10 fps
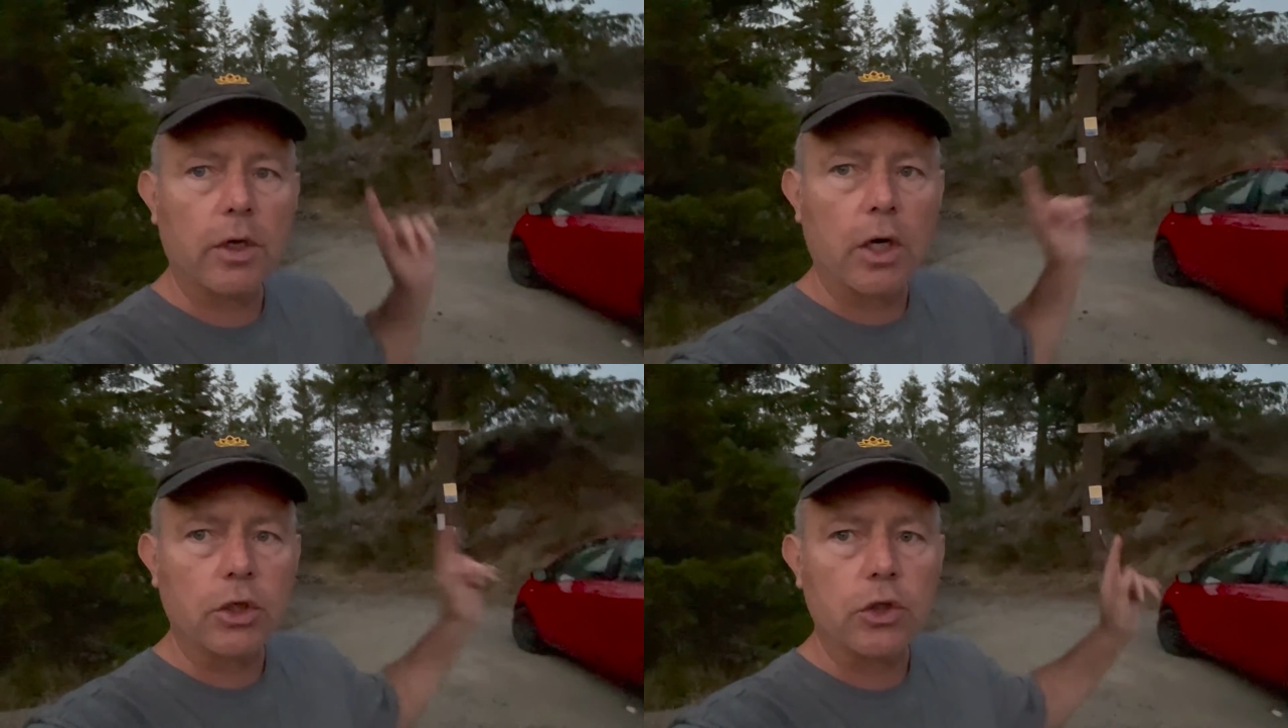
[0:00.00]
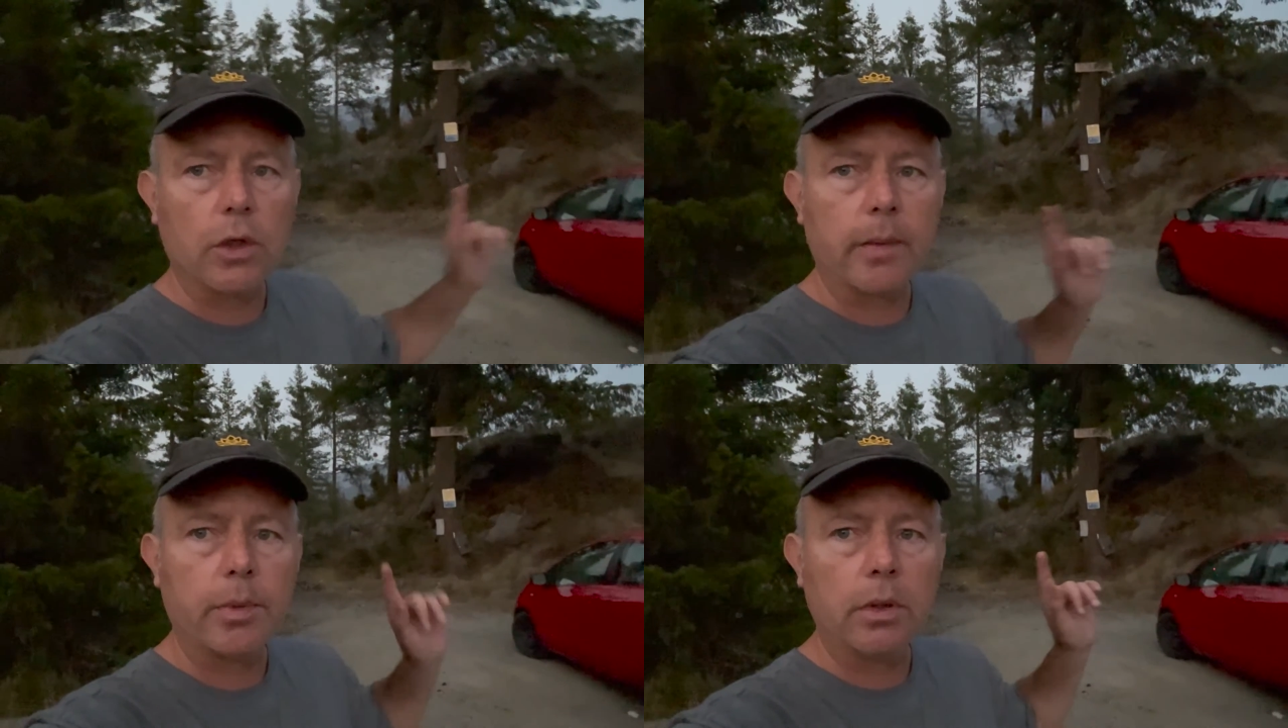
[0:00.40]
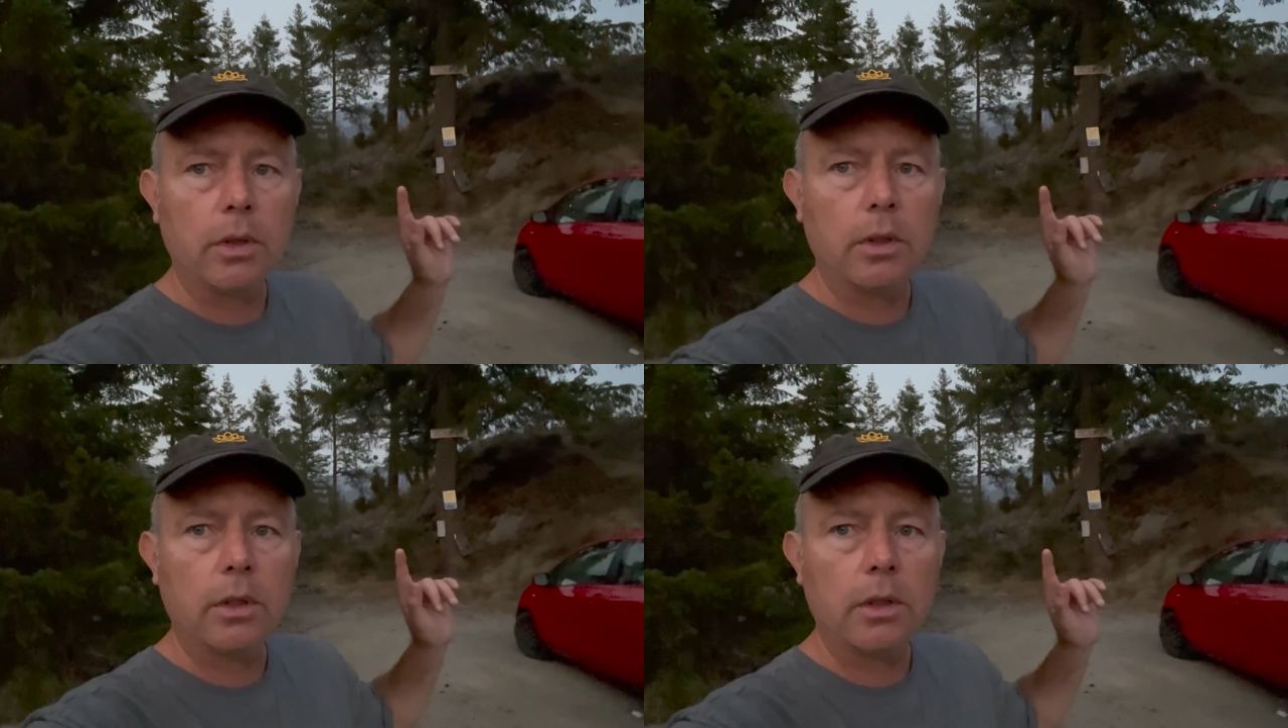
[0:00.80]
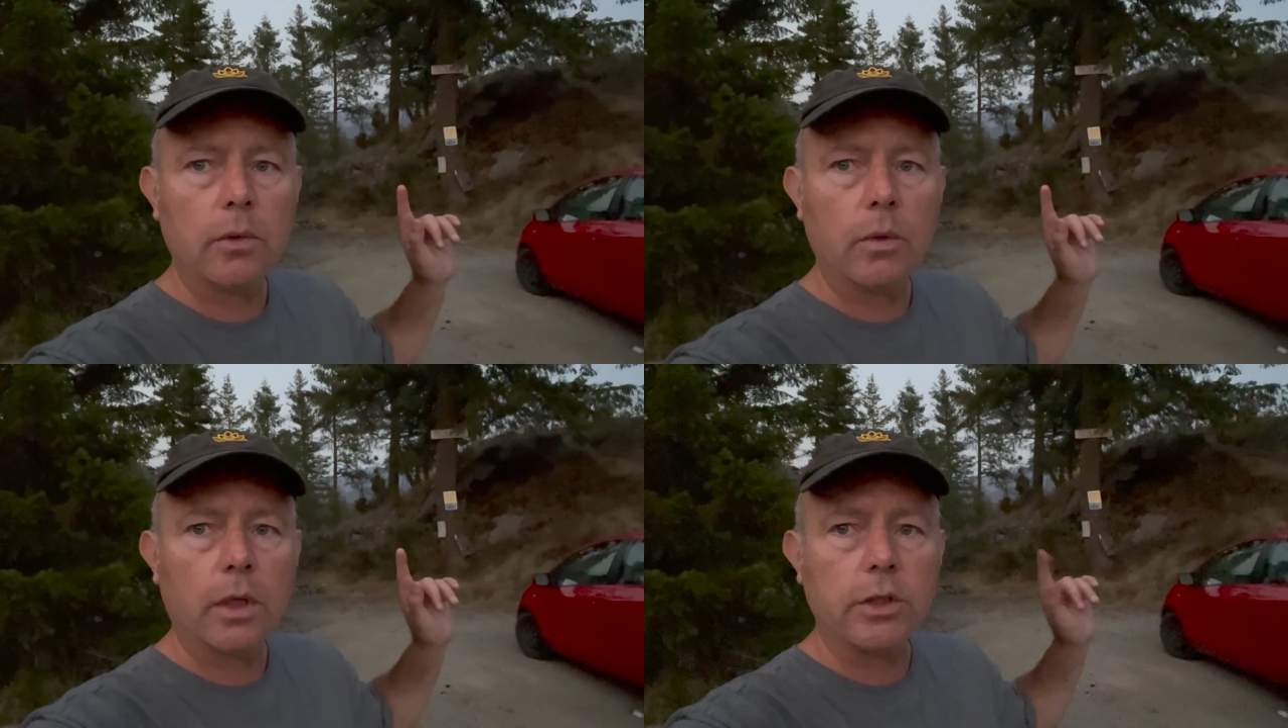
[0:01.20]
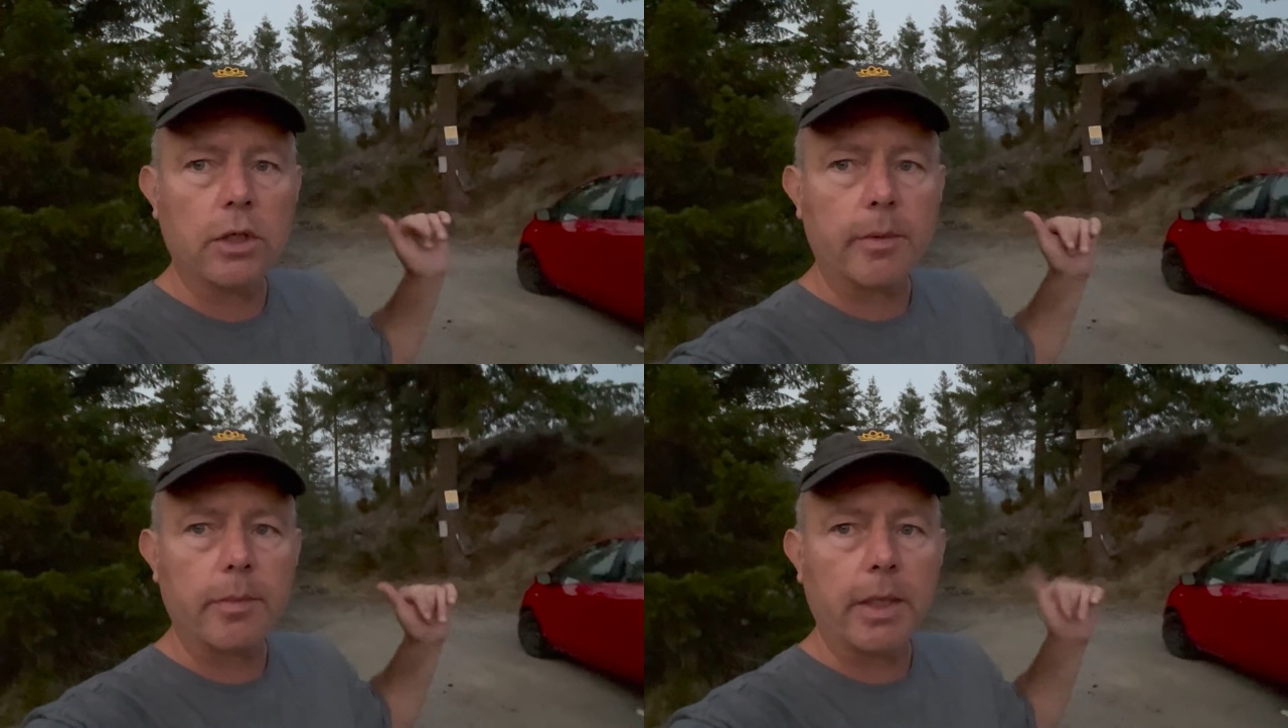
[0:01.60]
art drop, where I
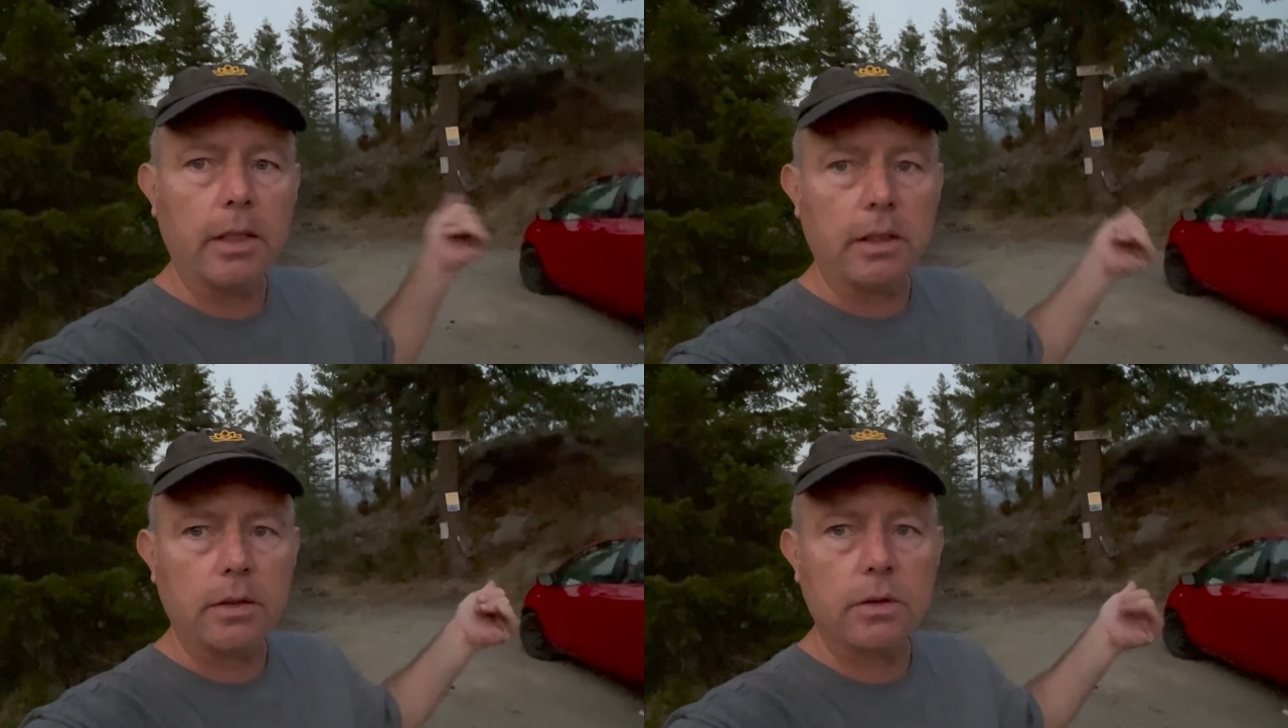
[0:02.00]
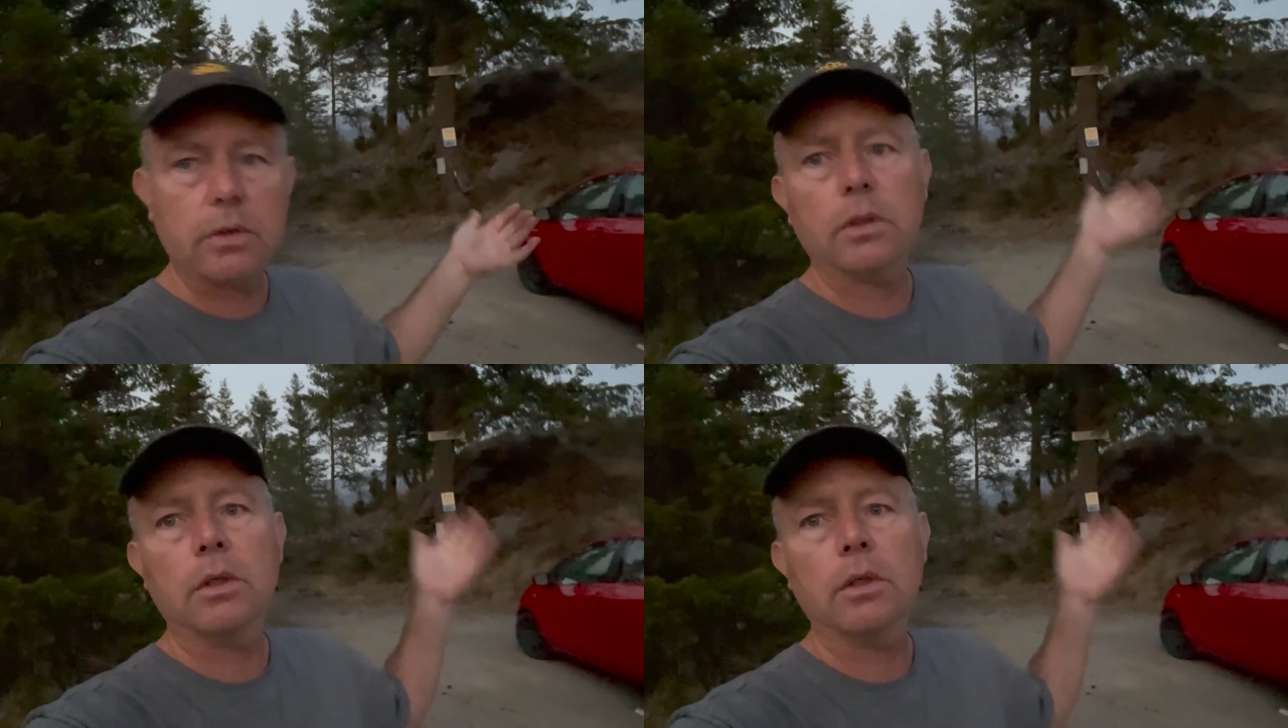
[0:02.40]
drop the paintings.